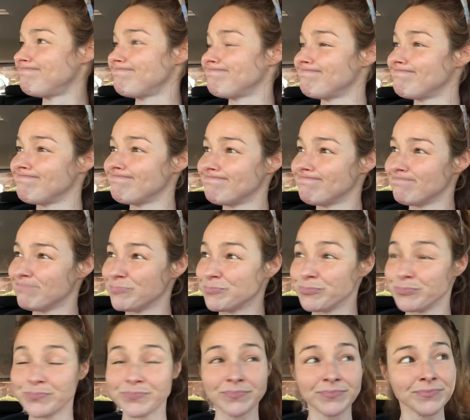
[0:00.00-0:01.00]

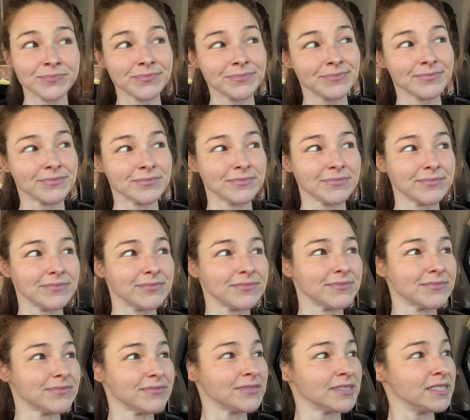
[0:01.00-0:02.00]

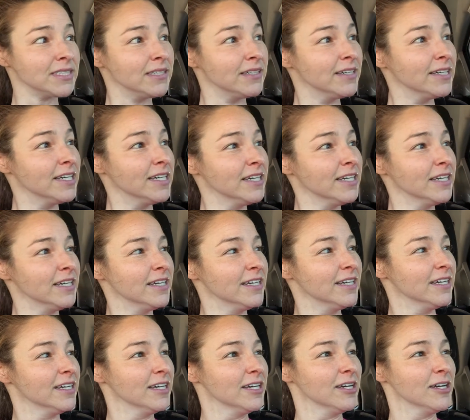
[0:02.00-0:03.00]

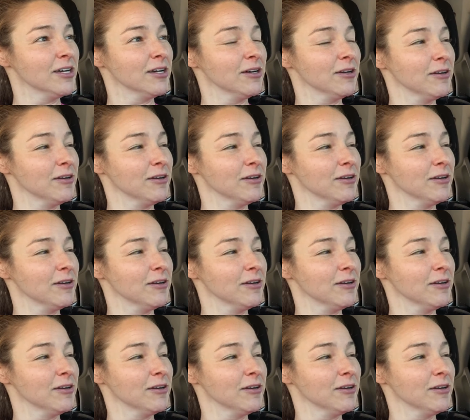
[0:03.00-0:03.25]
(silence)